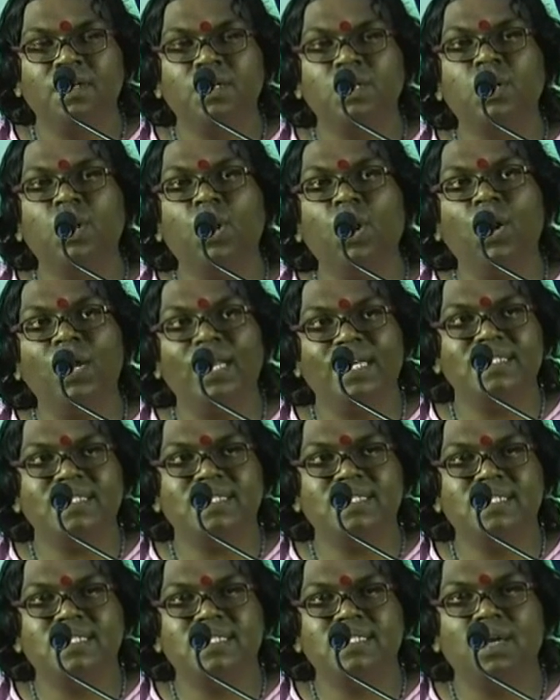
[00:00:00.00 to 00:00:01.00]
to call
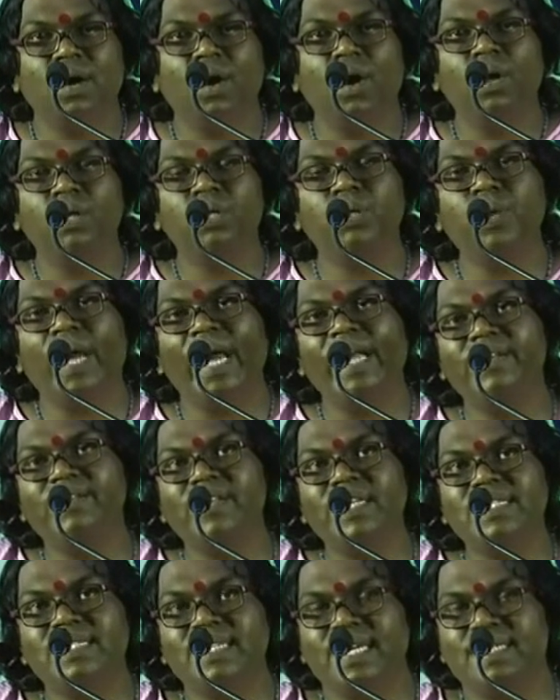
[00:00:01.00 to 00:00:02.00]
us or to
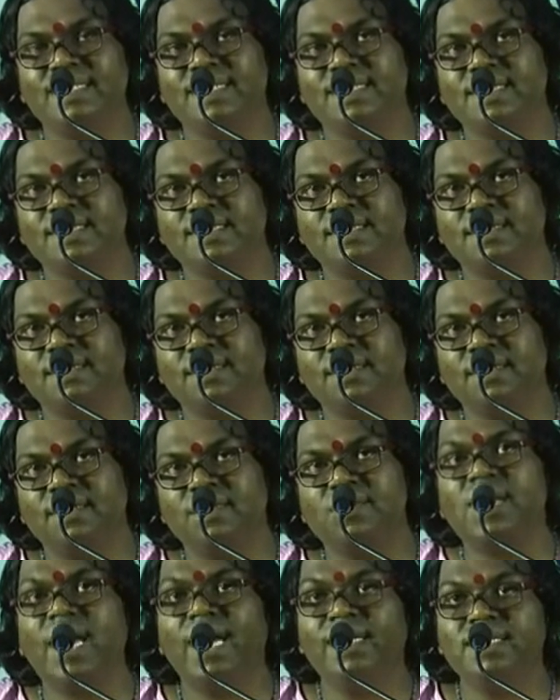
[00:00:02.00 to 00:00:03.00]
address us
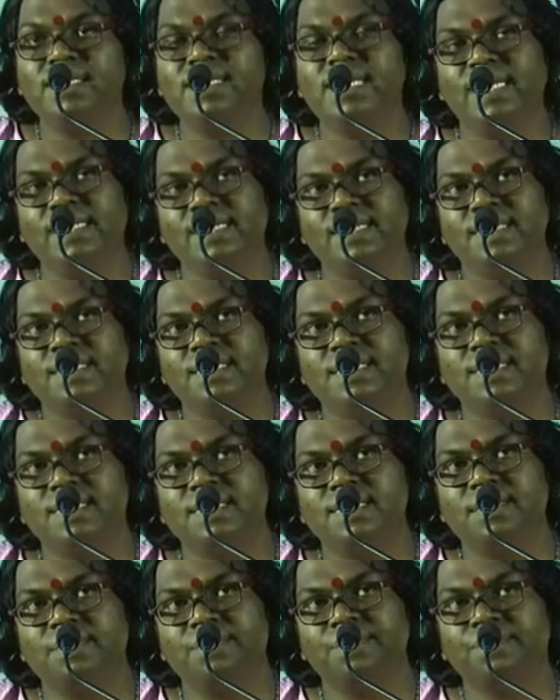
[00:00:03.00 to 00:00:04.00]

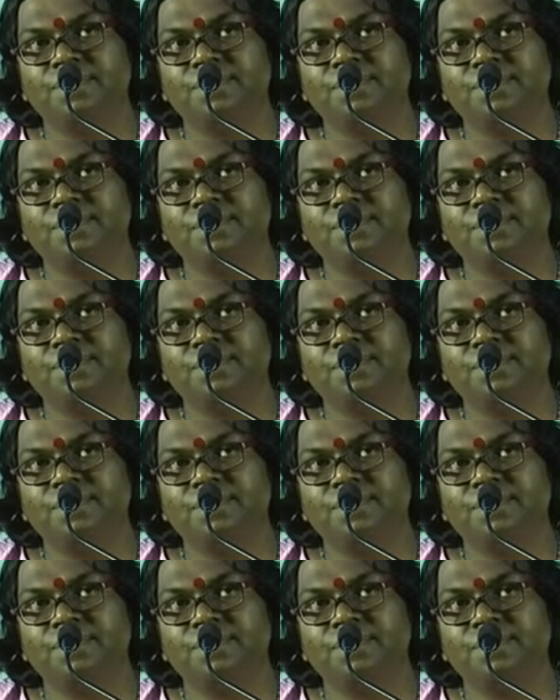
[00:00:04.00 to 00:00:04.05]
transgenders.